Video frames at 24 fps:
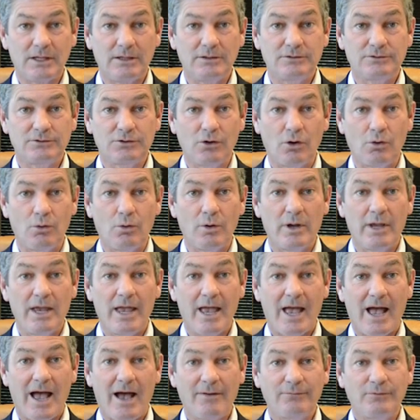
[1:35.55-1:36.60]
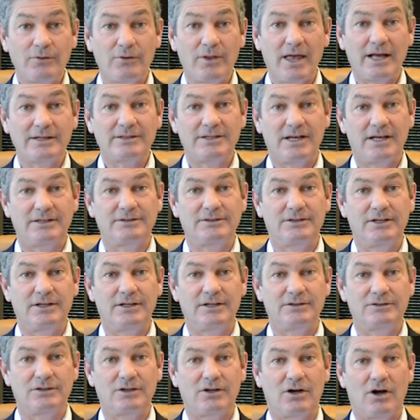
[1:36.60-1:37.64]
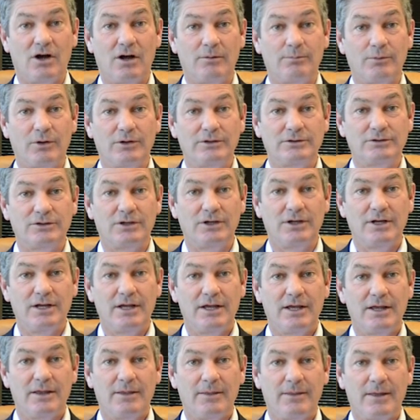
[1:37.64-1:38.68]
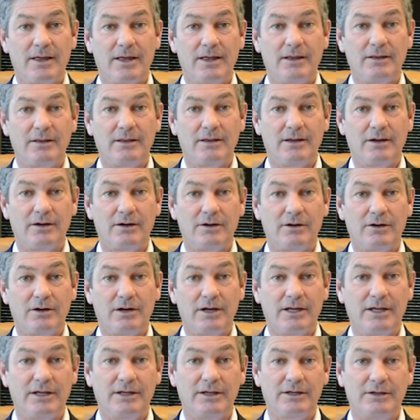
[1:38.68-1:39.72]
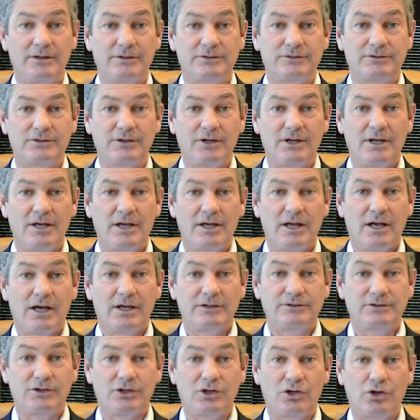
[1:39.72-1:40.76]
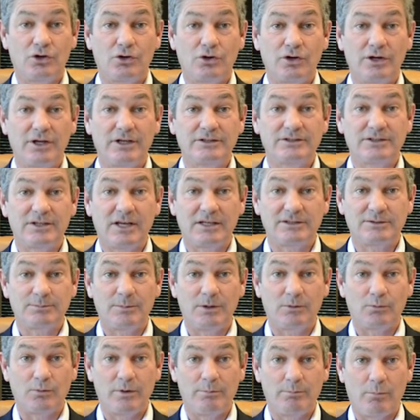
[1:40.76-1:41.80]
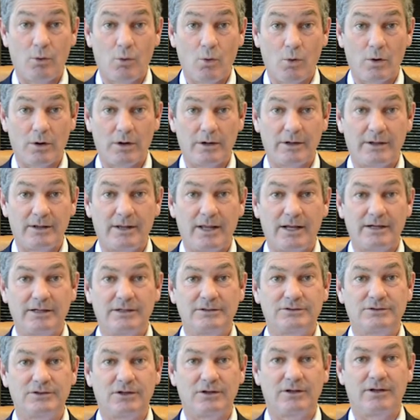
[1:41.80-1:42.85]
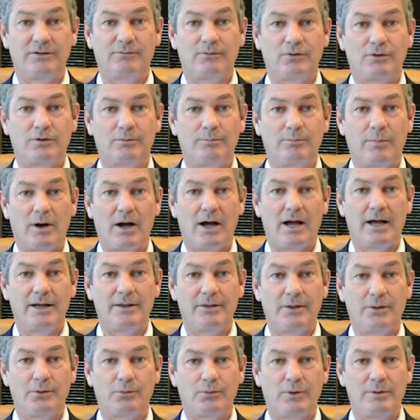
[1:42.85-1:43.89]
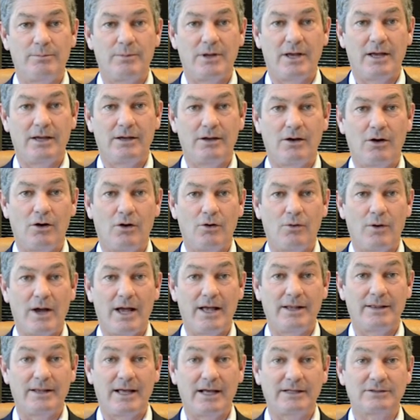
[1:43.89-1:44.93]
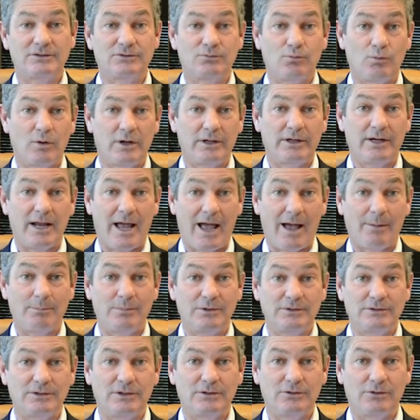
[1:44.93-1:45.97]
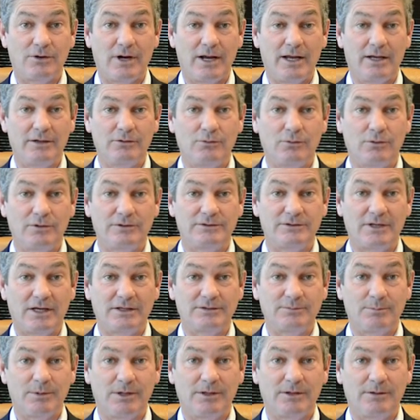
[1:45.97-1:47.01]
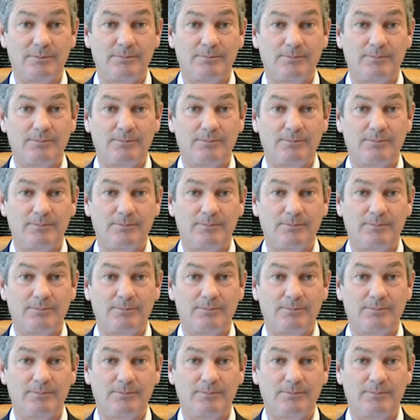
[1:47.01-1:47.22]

So after that testing is accomplished, then there is a security assessment report that is delivered by the 3PAO, and that's what happens in your annual assessment.